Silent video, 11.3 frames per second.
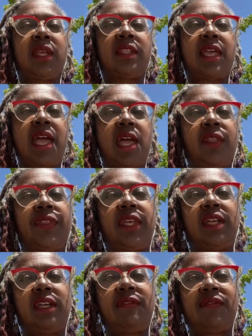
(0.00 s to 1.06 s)
The healthy
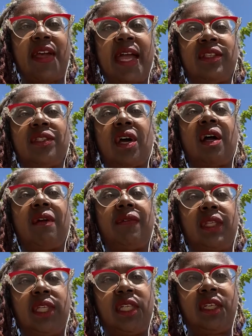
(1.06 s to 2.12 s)
good fats are
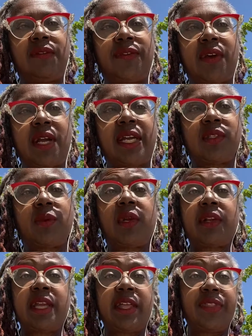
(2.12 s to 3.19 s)
really good for us. What
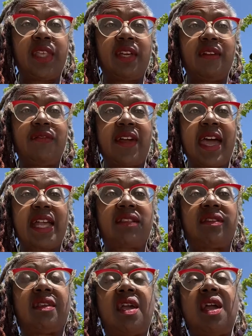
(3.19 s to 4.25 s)
are healthy good
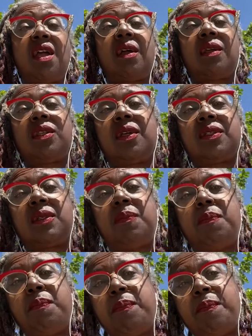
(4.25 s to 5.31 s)
fats? That's
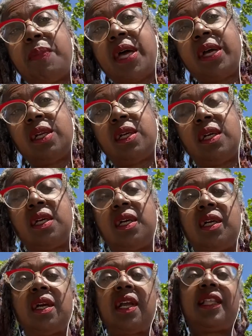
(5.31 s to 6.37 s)

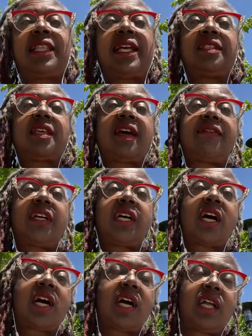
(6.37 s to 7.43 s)
butter, that's
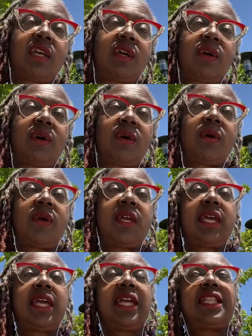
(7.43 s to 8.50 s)
avocado,
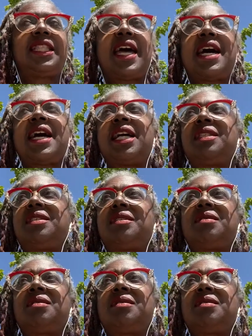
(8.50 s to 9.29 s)
that's